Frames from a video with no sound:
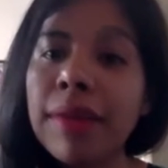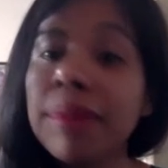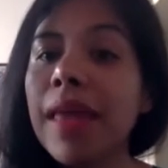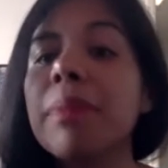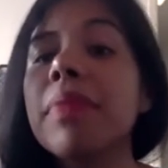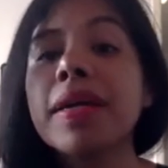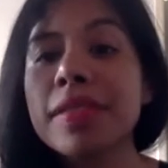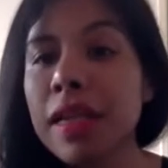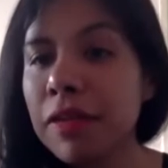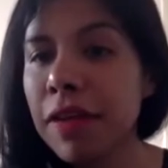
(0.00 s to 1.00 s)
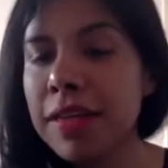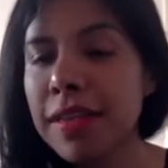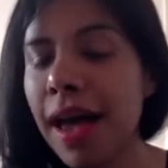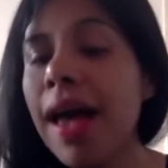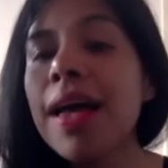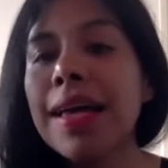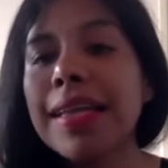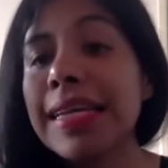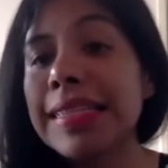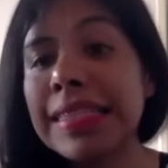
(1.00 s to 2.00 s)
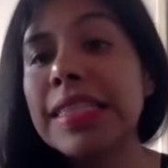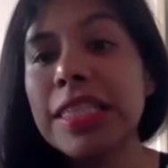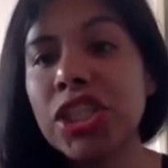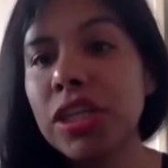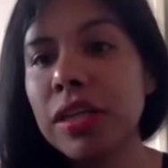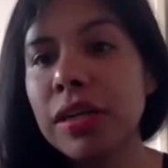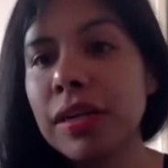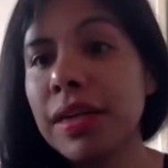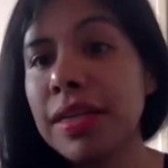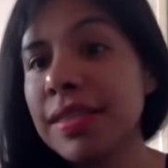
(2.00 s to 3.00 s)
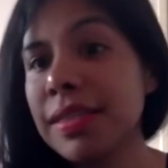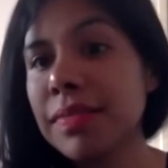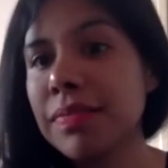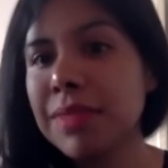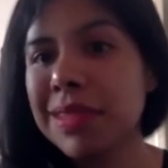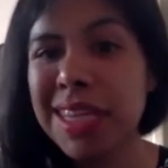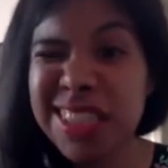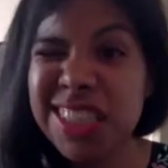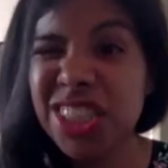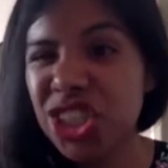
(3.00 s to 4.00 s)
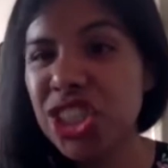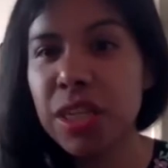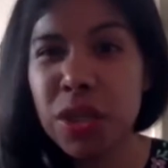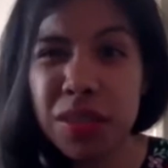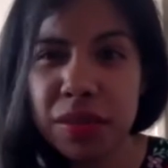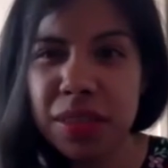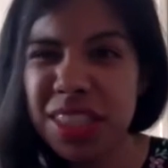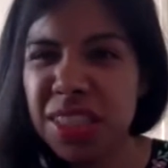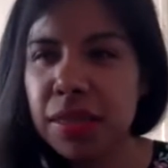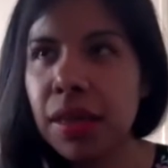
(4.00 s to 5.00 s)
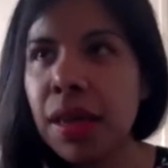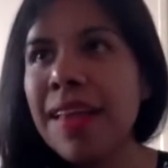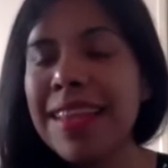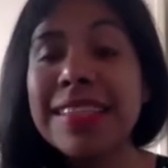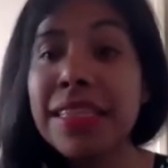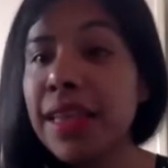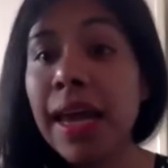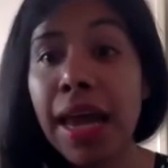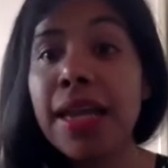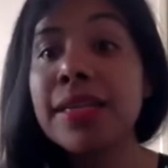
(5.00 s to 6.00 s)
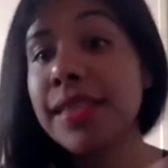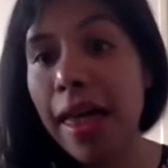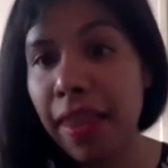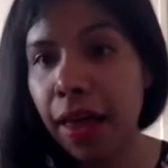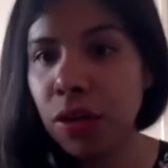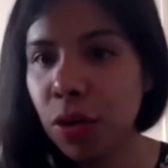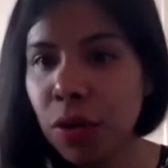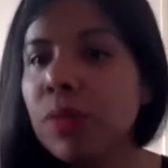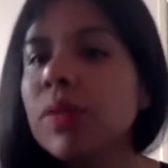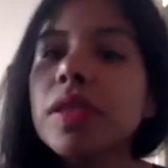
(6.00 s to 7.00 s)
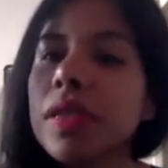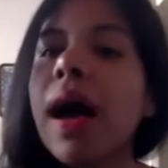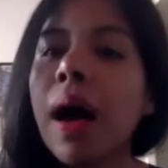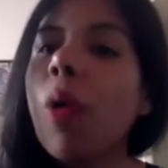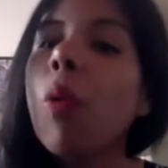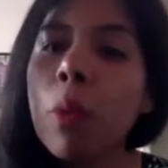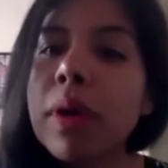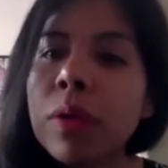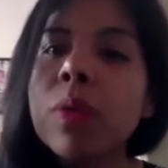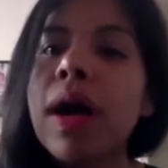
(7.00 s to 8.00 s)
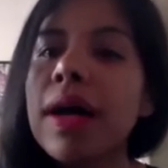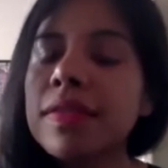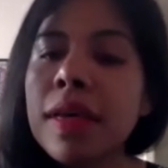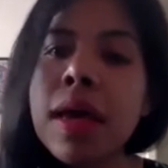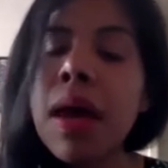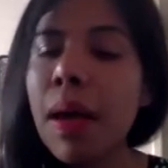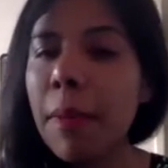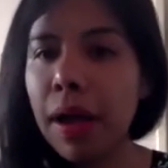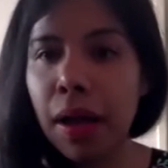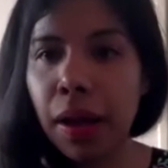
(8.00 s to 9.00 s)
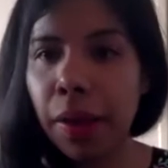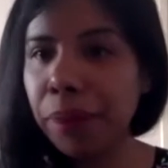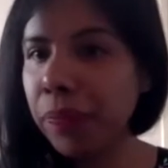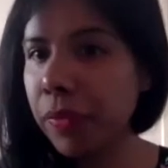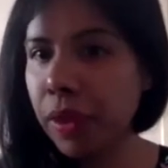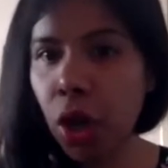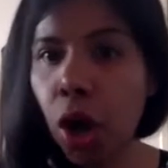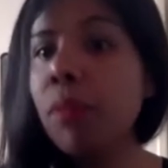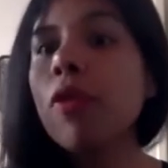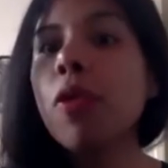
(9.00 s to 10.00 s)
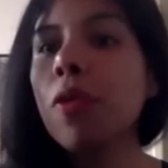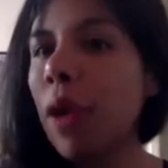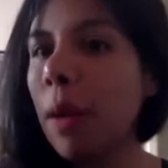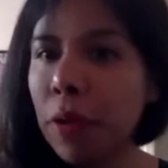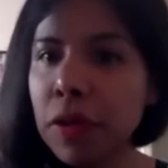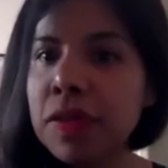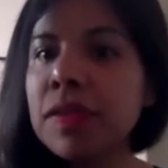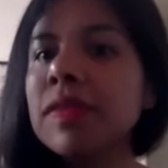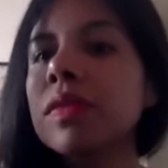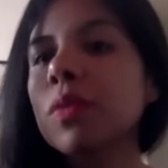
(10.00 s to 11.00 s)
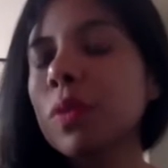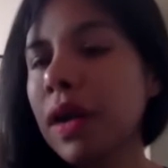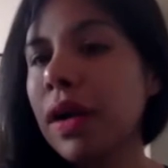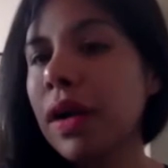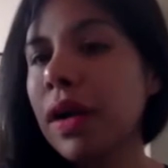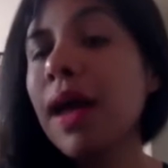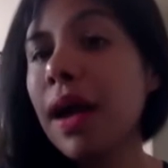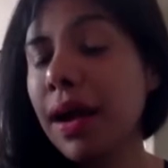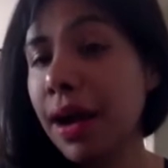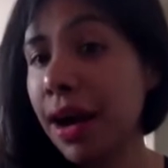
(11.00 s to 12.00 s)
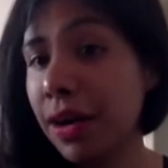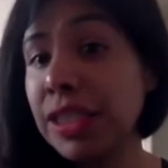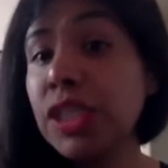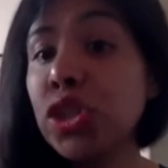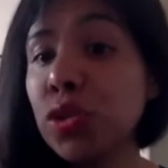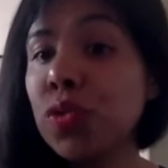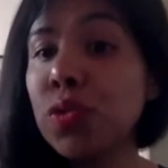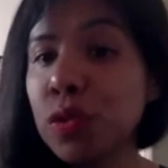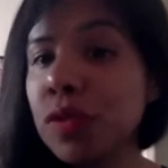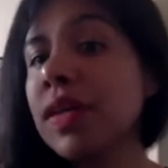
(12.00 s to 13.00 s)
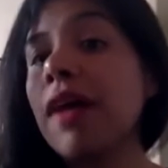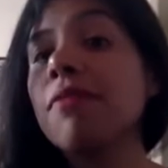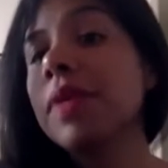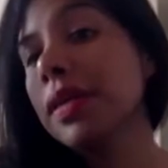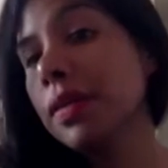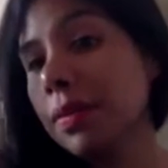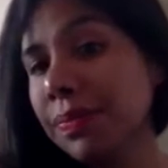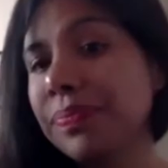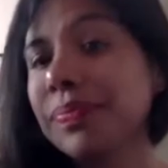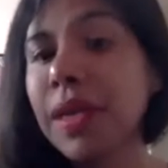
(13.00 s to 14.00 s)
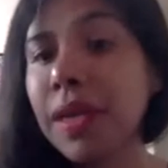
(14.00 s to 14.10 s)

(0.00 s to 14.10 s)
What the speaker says: name myself as a desindigenizada, no? Which, a woman who has come through a process where her indigenous roots have been